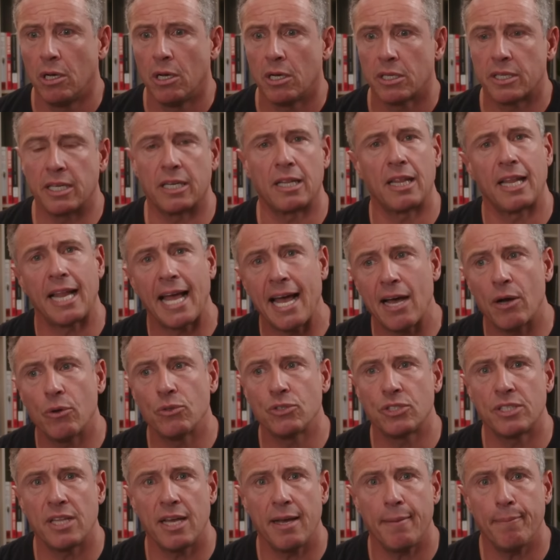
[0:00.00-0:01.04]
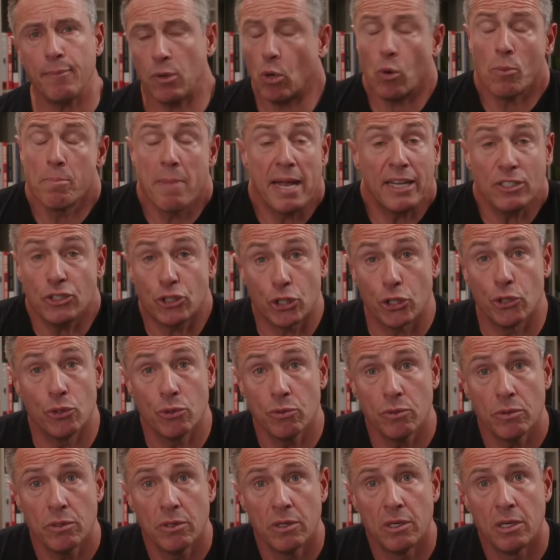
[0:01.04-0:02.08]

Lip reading: that allows them, or men to